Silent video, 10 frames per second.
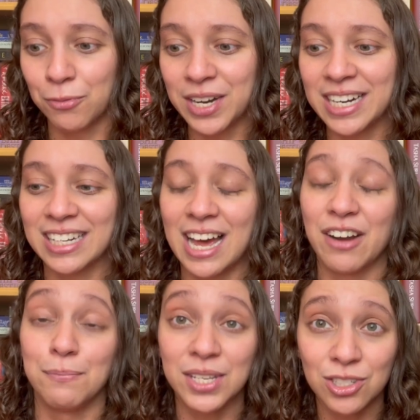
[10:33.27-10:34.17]
read a lot
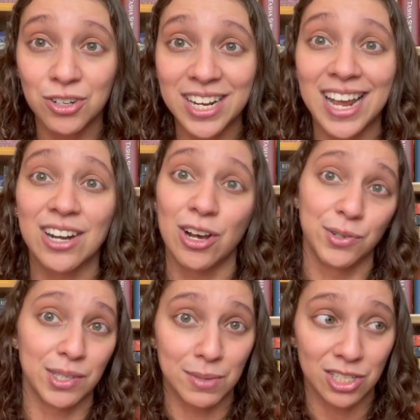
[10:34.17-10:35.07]
of mystery and
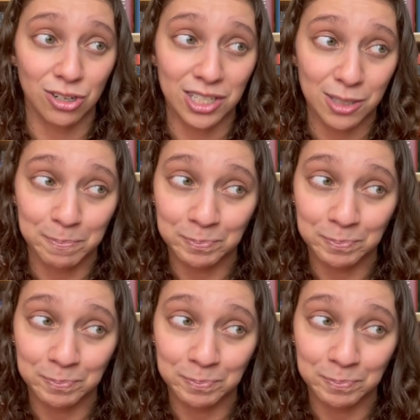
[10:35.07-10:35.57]
cozy mysteries.